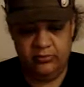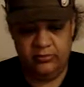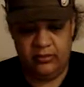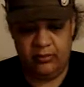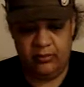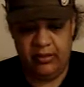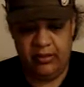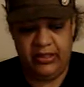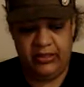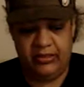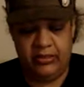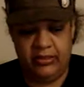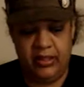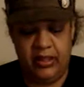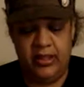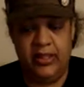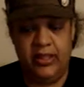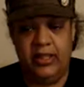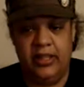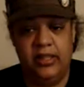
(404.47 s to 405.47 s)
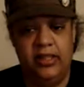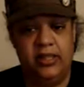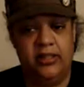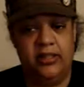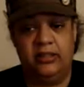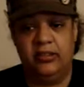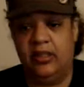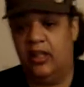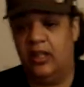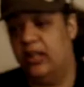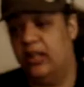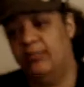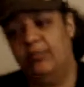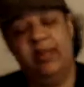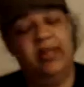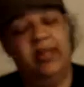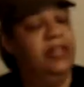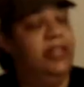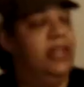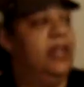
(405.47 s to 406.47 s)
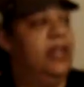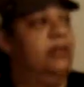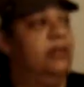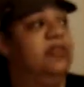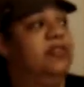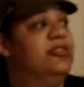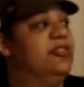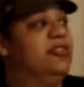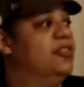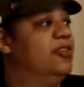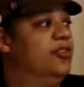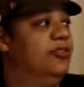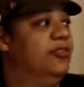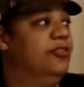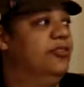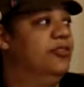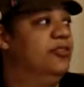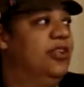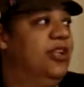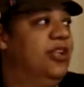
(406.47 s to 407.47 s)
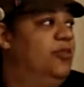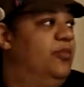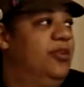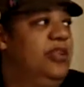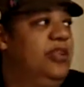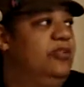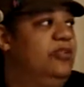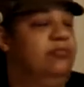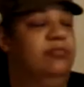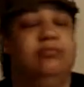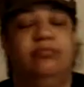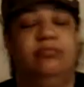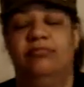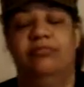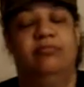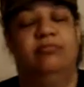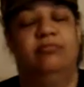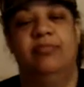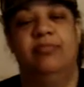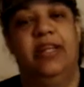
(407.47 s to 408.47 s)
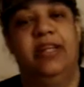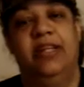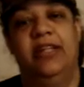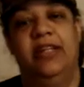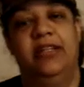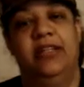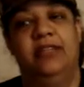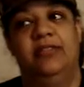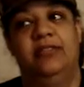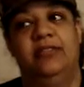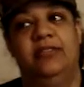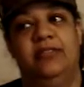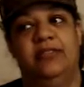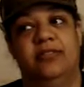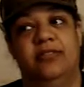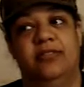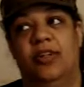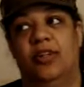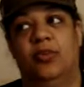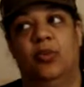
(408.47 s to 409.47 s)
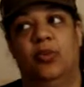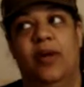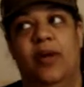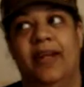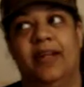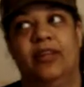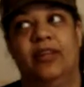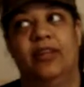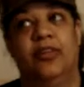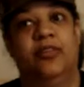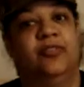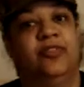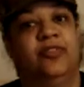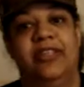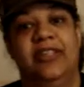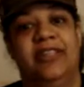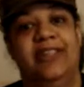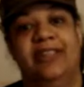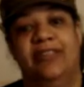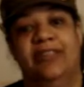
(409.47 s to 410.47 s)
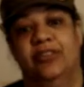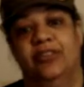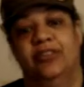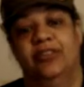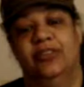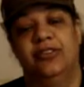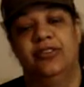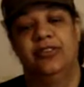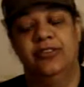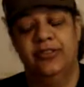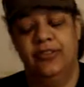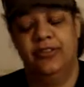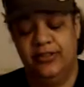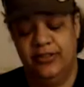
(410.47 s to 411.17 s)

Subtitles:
My mate and I had a lot of bad habits that we acquired over the years.